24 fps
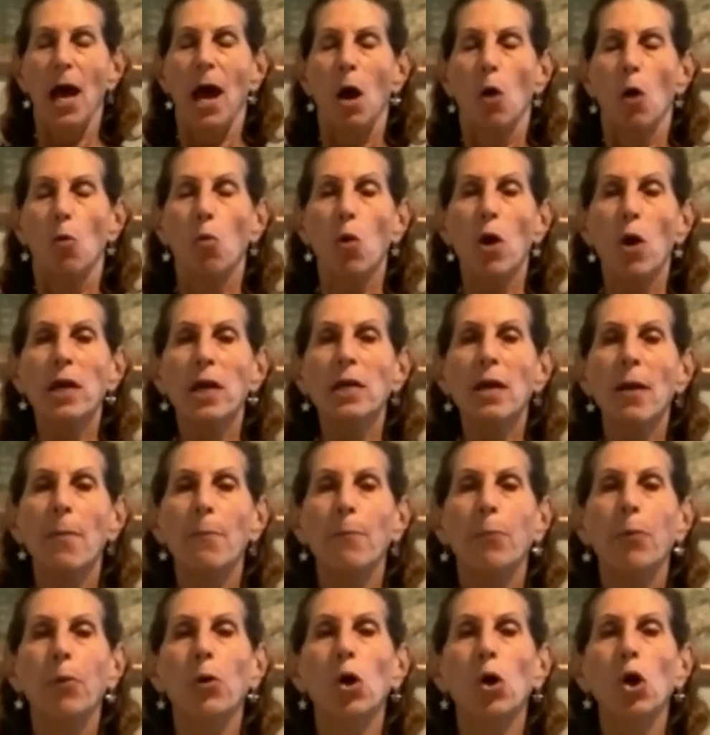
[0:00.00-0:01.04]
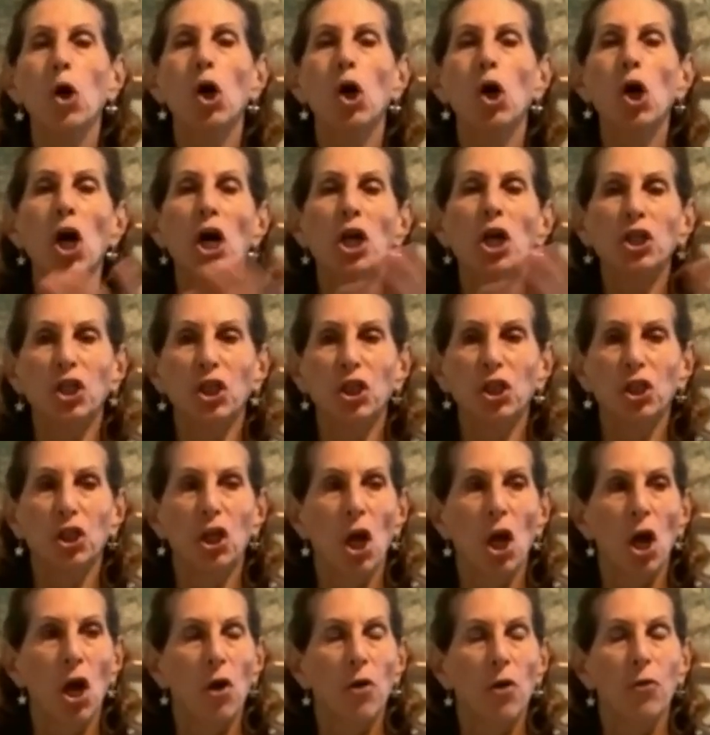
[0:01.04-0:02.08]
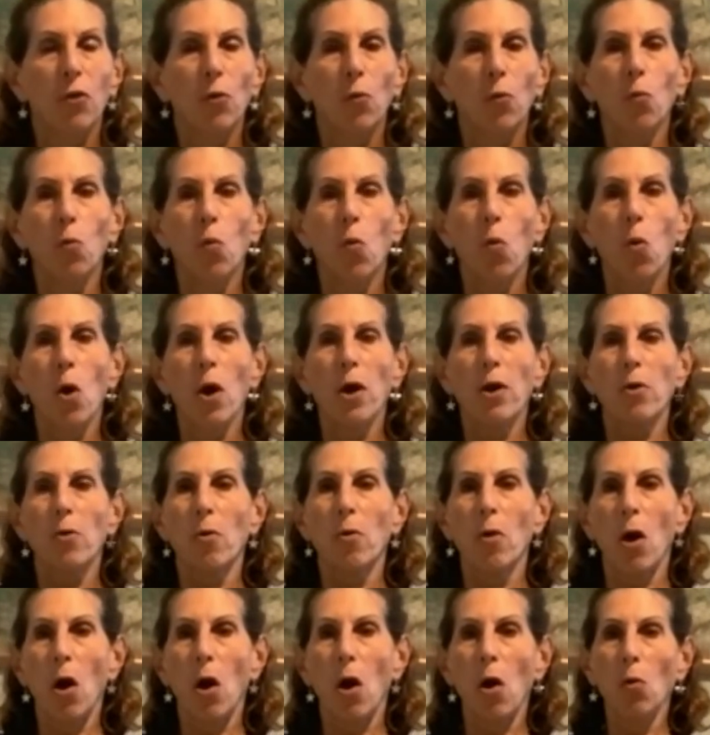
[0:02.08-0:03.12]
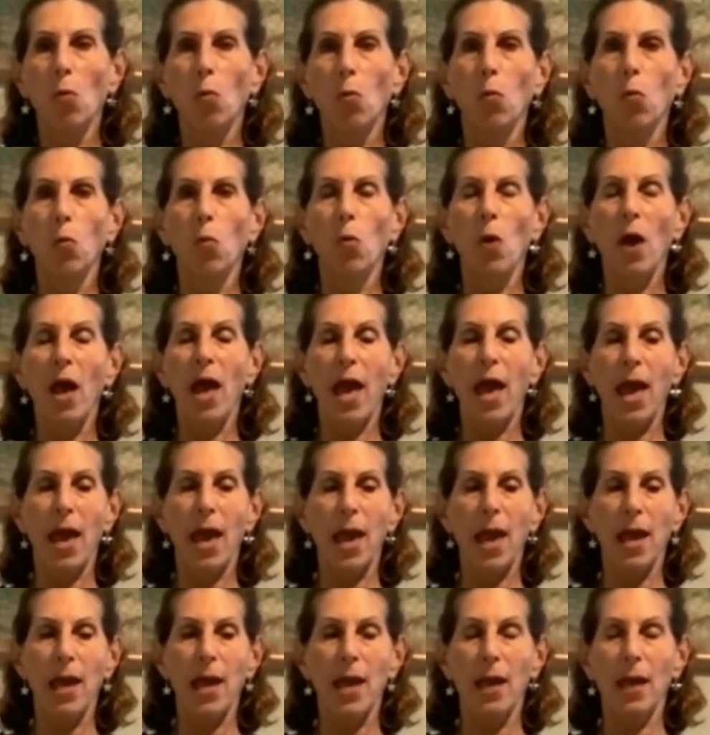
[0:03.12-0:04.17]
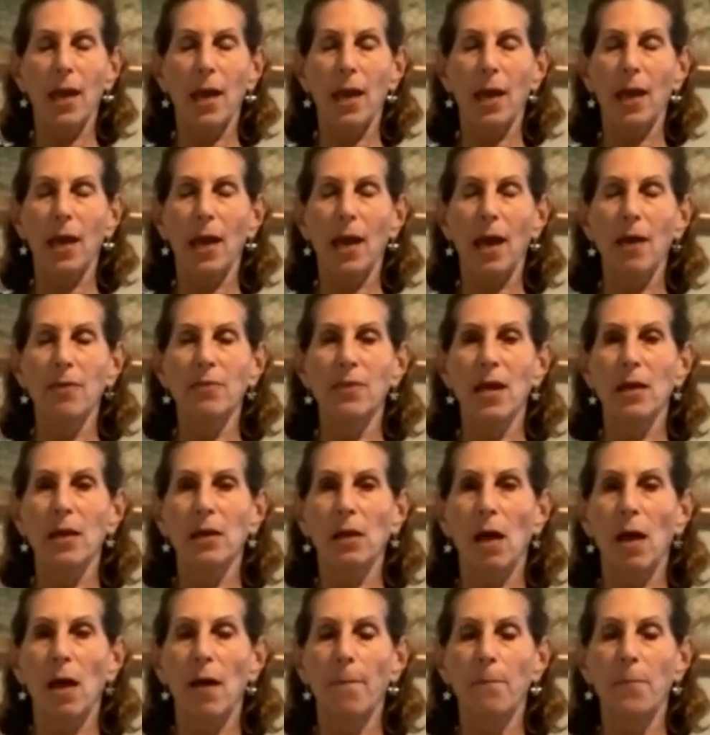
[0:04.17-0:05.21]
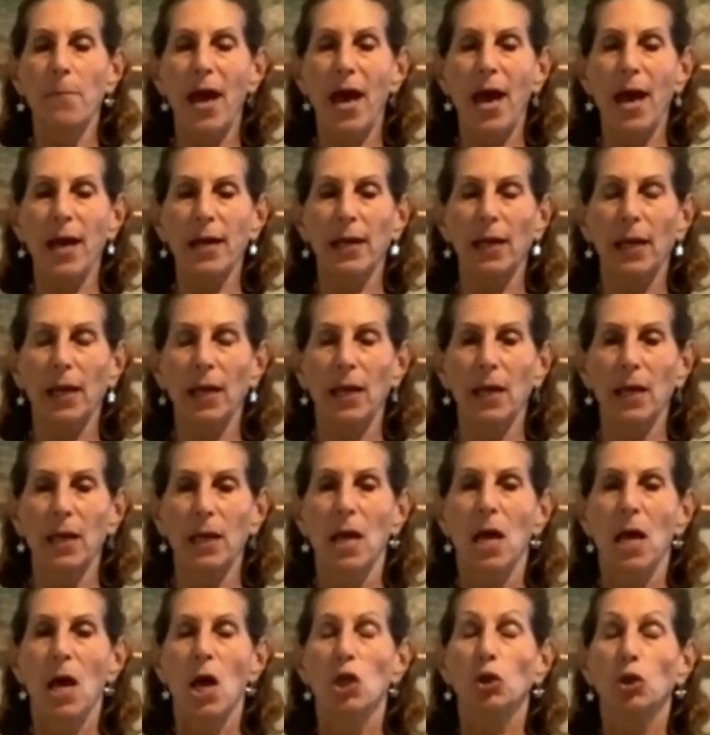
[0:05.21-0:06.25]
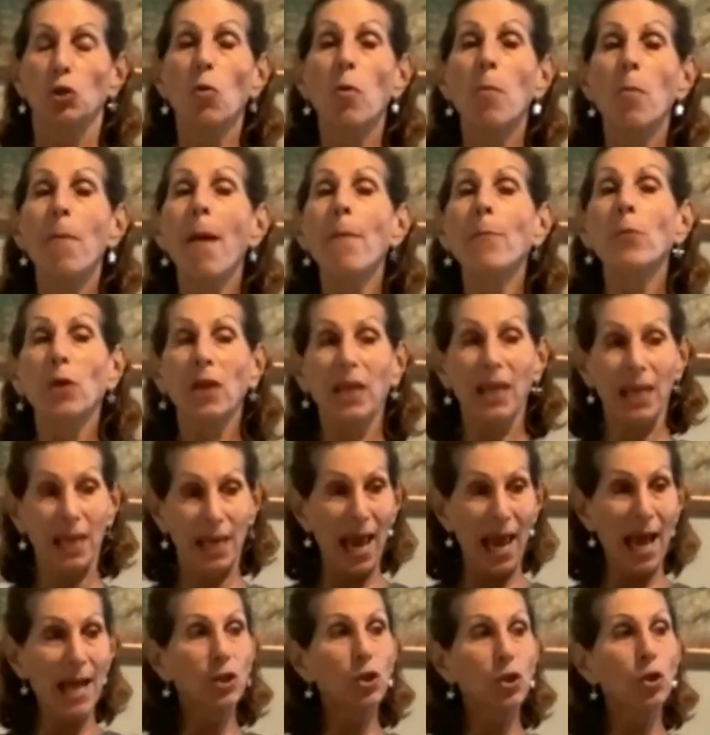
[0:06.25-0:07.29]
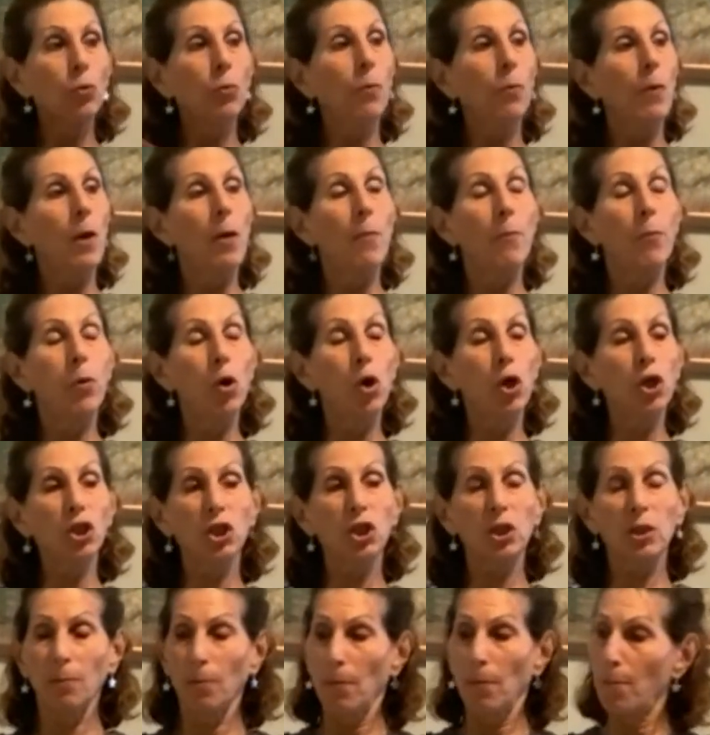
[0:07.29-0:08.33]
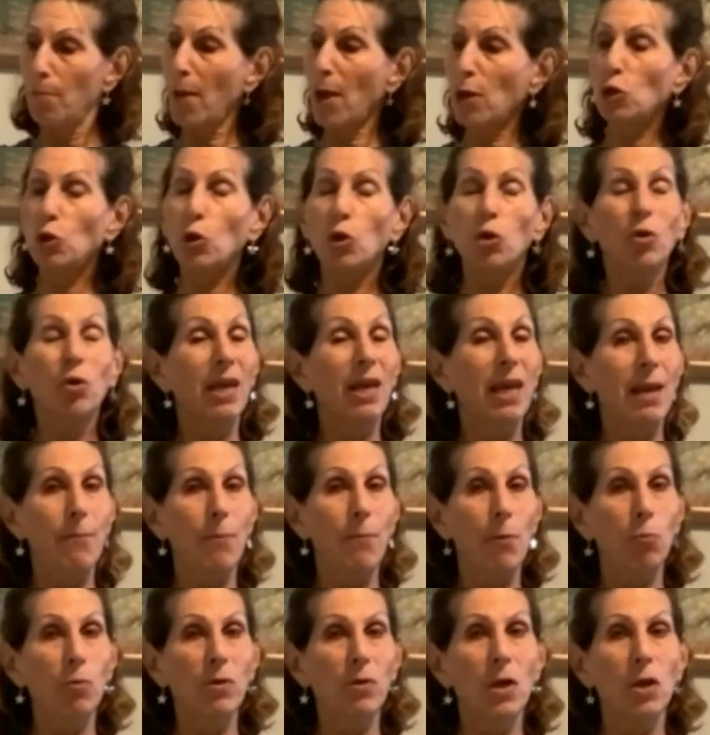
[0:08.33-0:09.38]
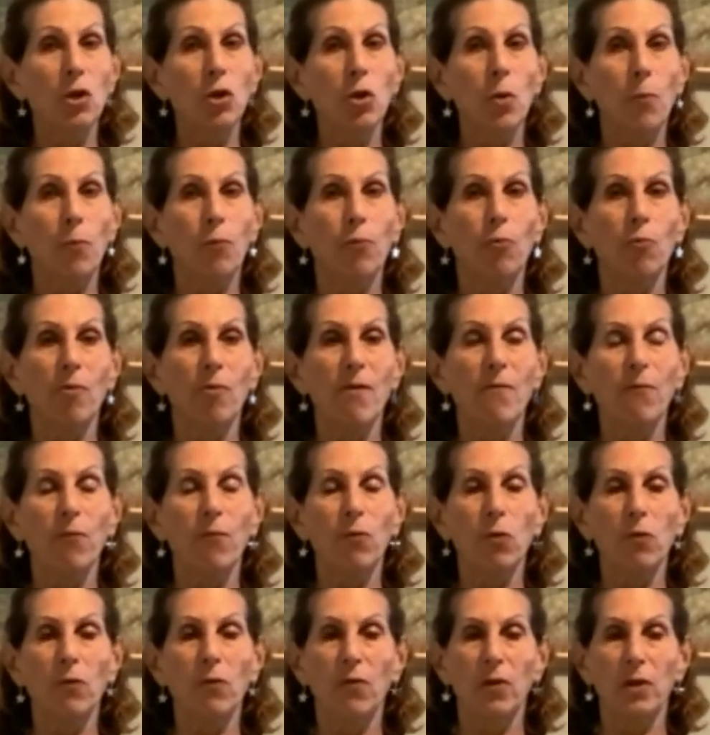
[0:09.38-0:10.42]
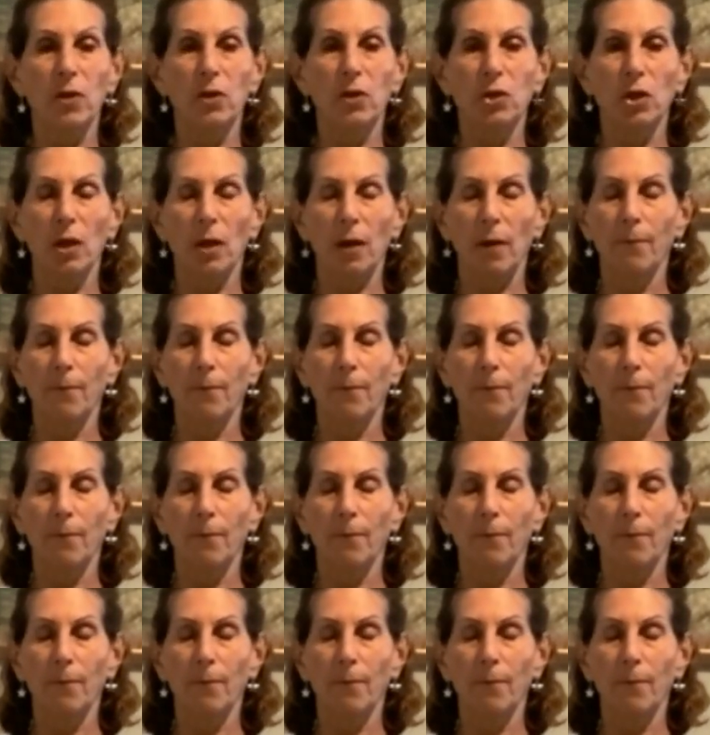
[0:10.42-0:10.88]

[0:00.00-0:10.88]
We're going to push the water away and then come back in. So remember, as you push, make sure you keep it within your peripheral vision.